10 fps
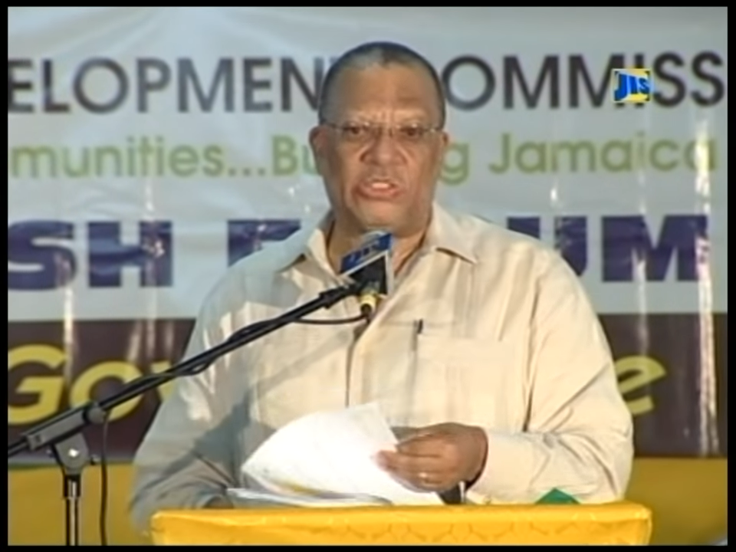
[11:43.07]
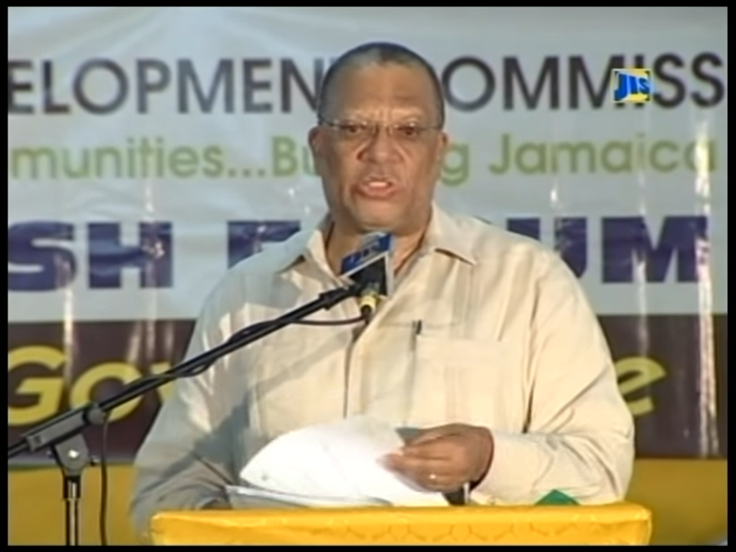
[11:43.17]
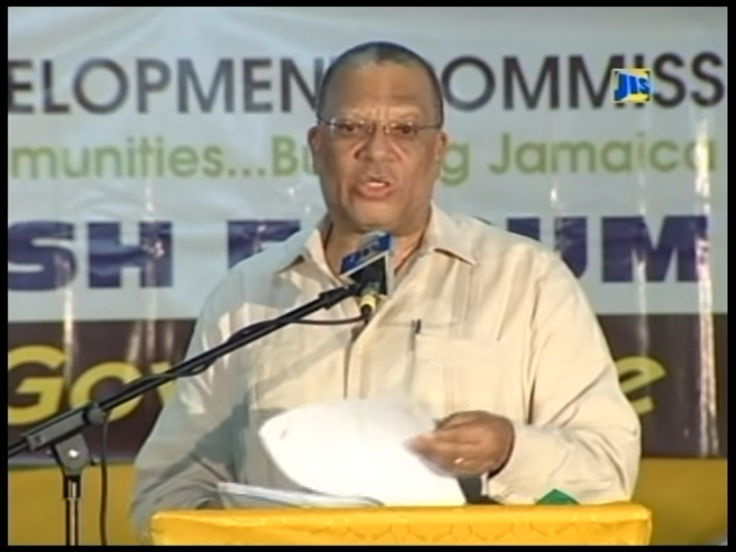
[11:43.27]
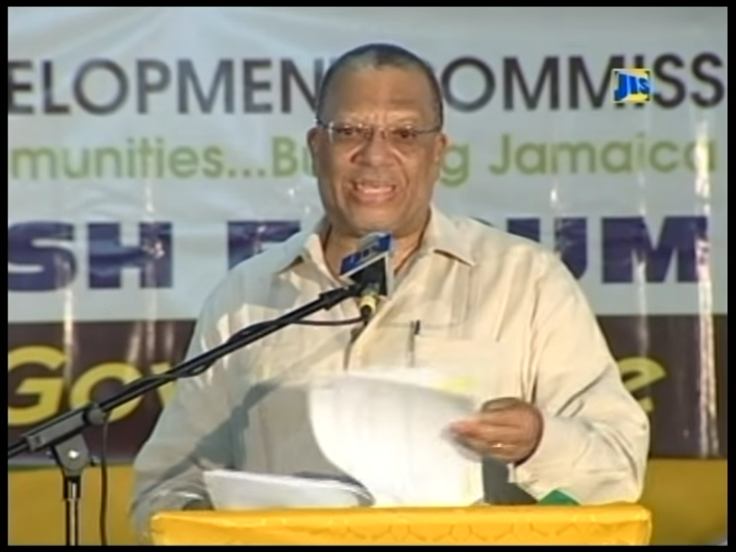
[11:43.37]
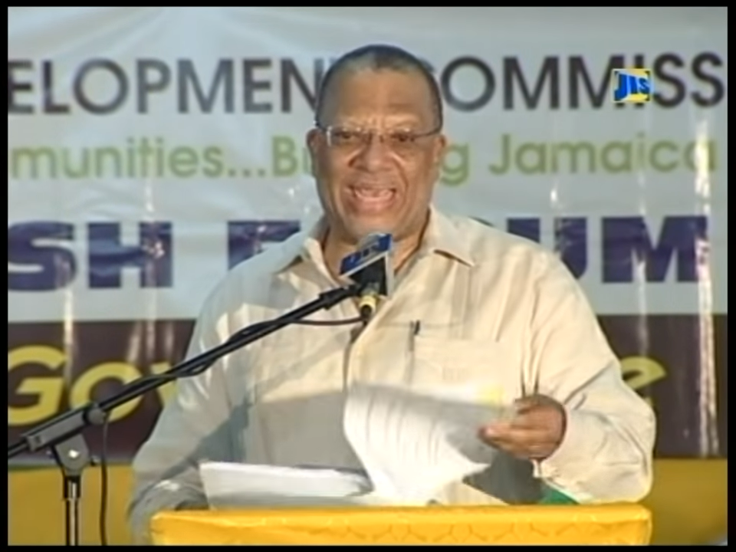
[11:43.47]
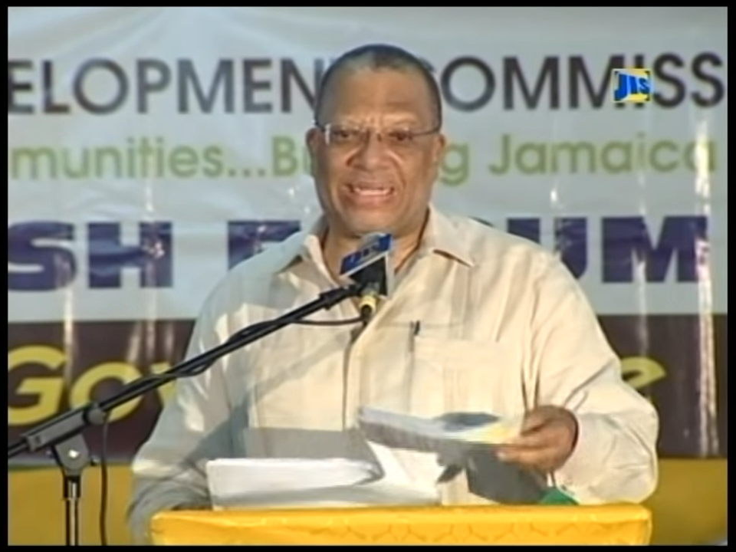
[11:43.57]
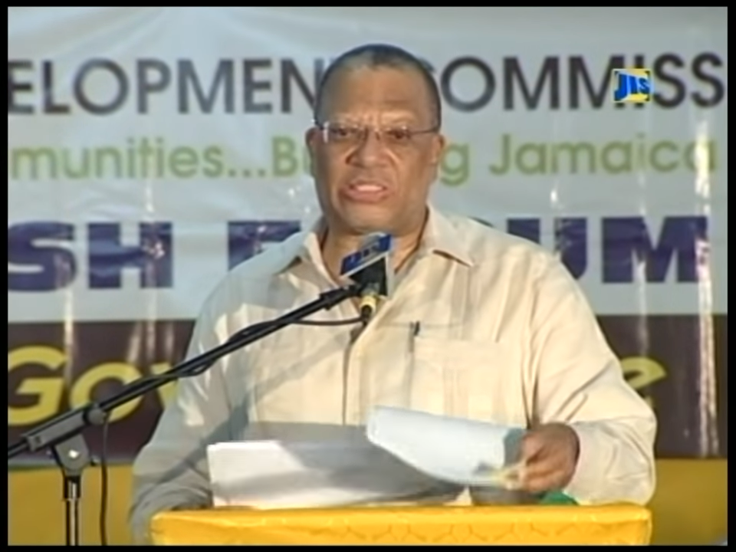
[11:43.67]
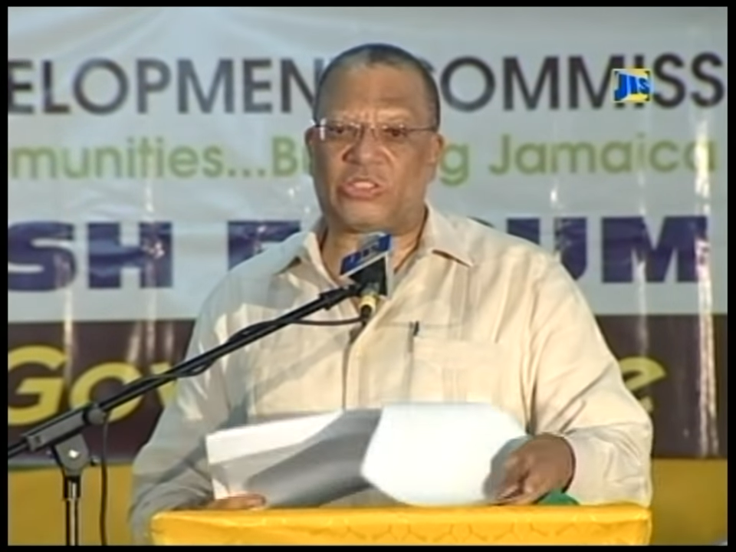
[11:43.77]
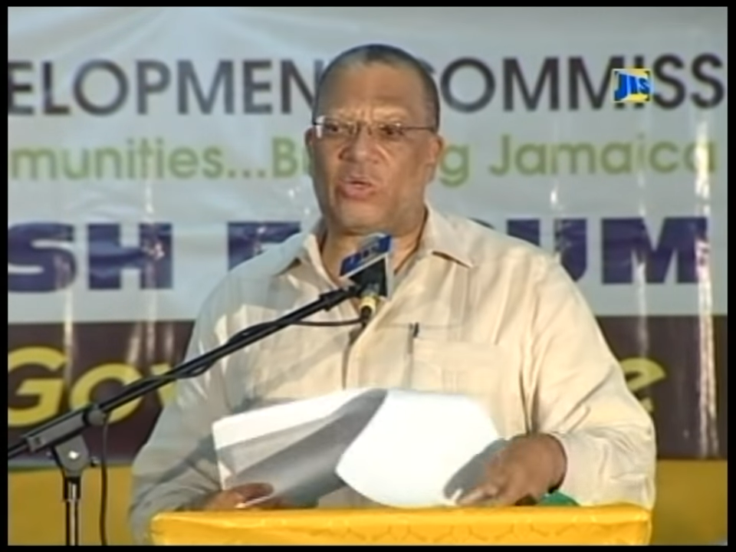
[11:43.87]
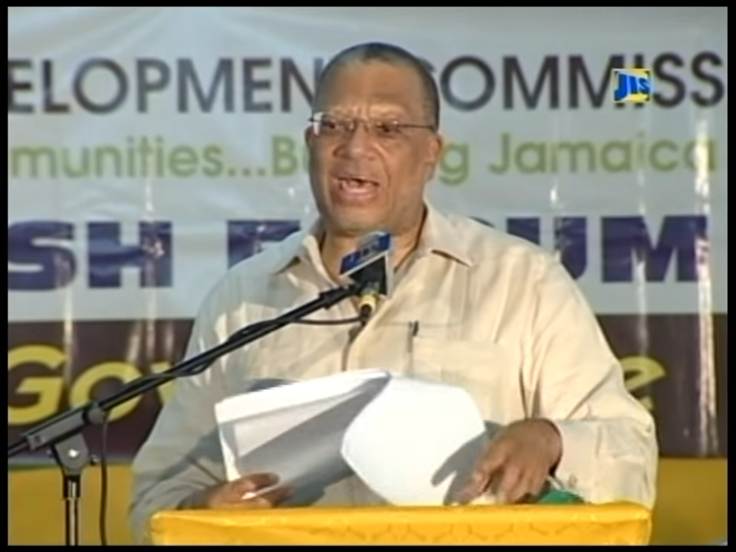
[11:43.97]
to
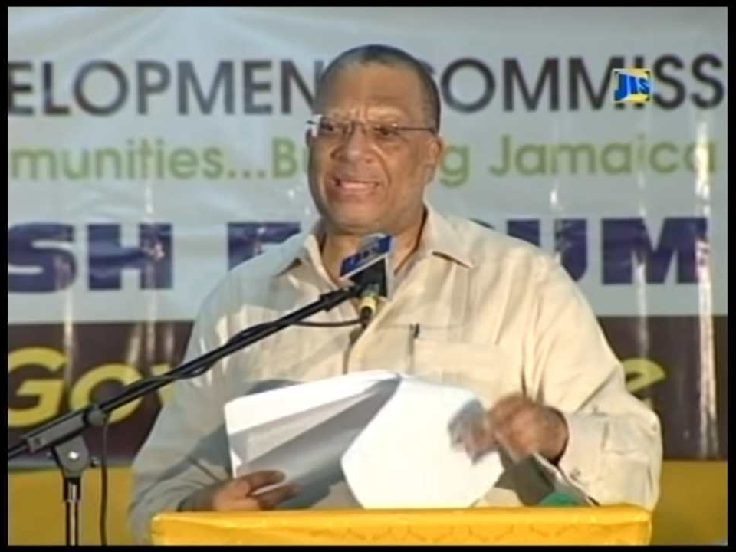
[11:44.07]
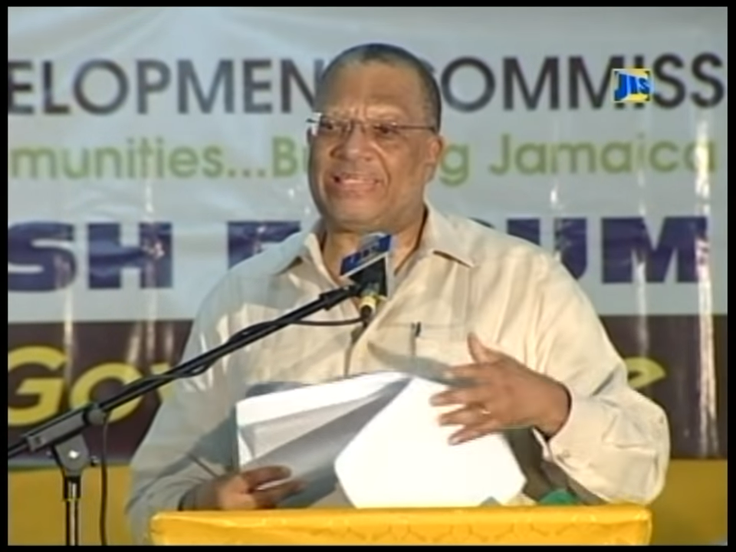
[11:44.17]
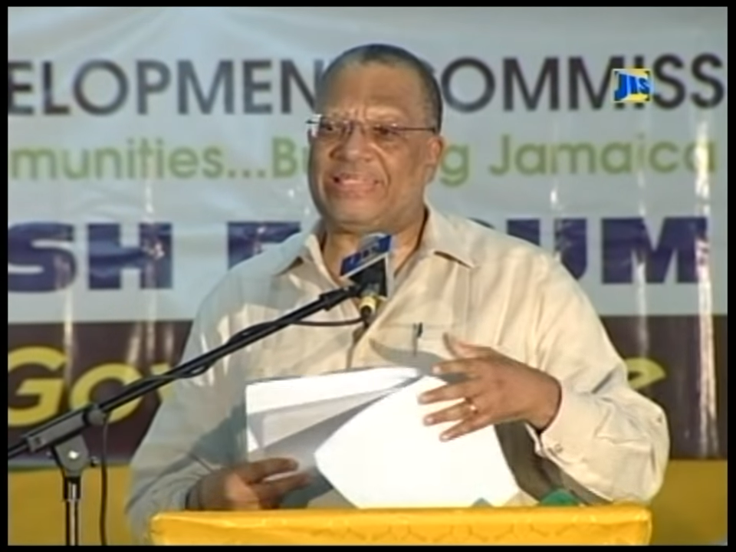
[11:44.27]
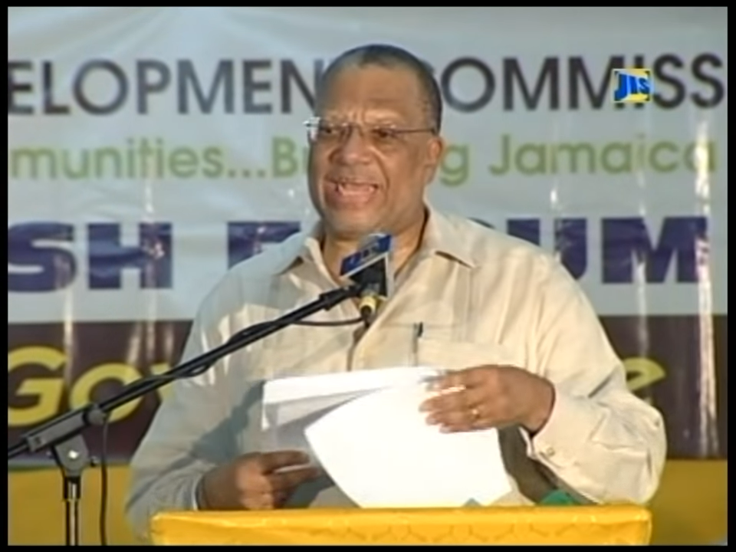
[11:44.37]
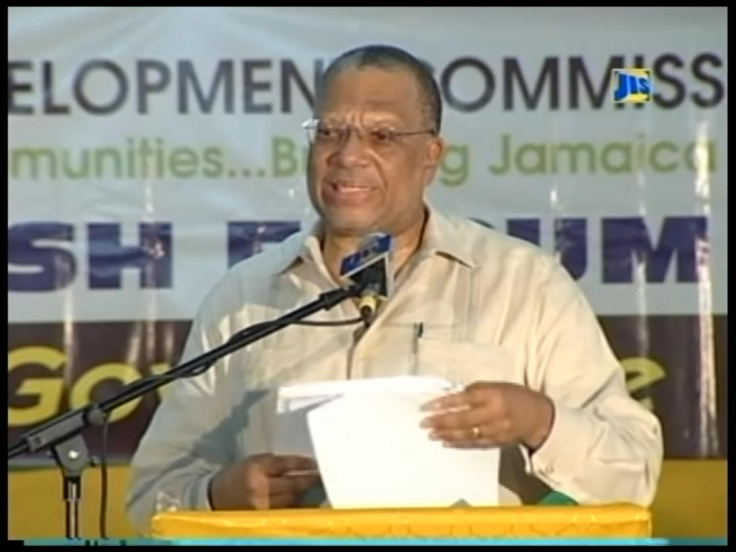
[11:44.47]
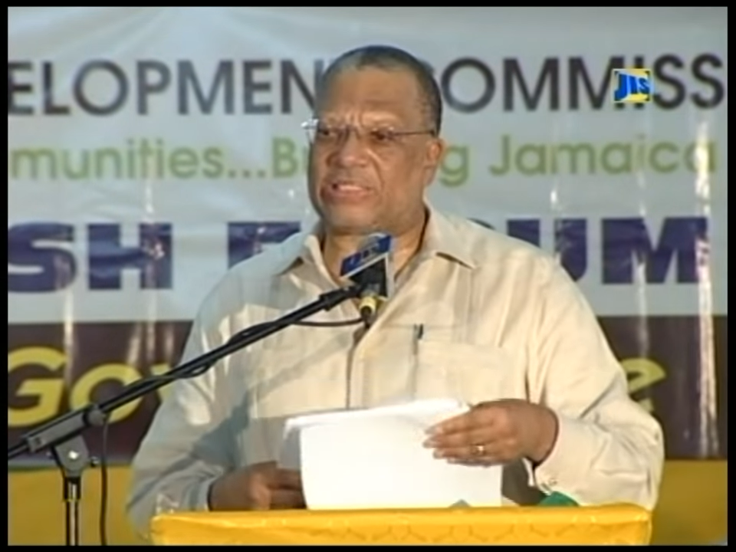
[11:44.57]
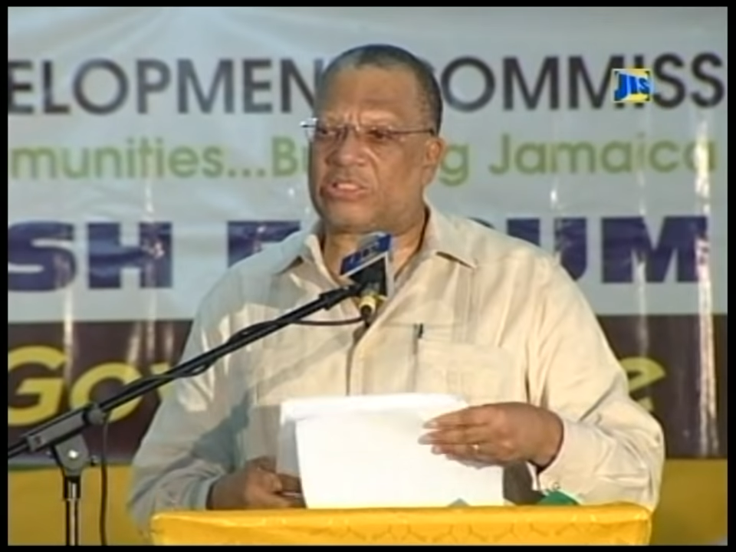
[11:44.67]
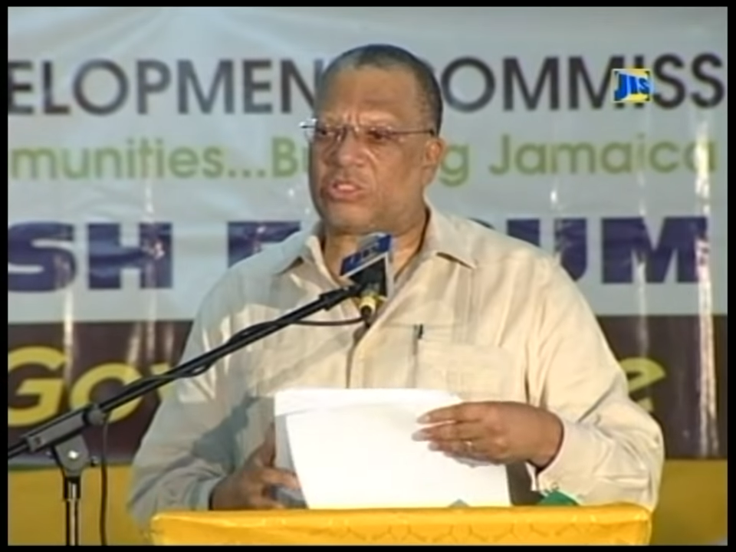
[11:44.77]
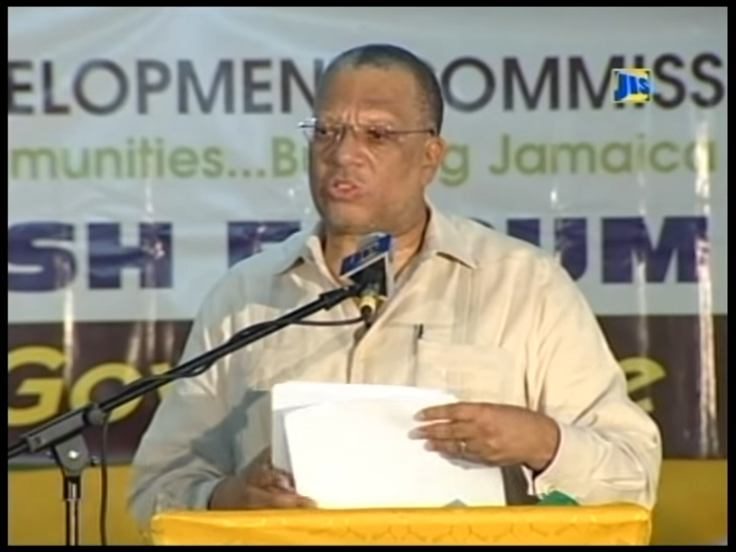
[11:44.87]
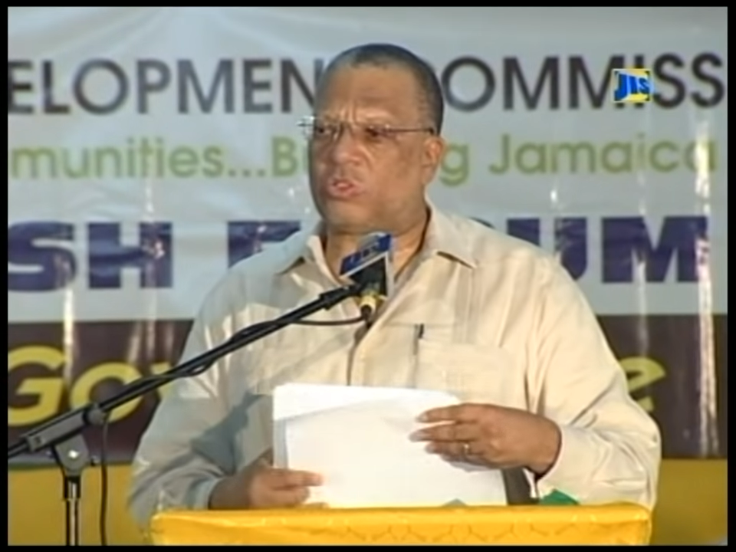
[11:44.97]
get to a debt
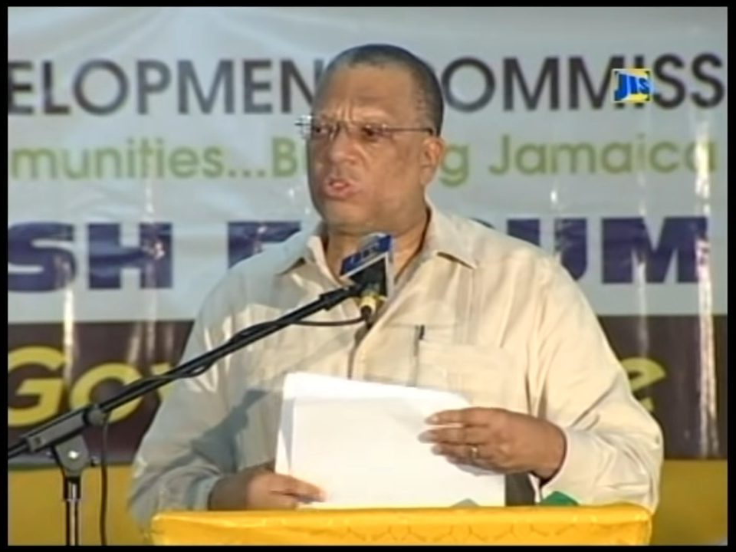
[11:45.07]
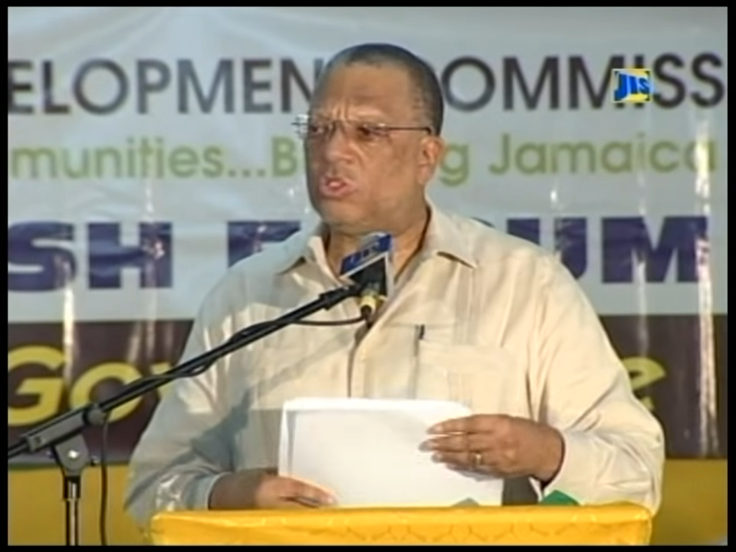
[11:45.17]
to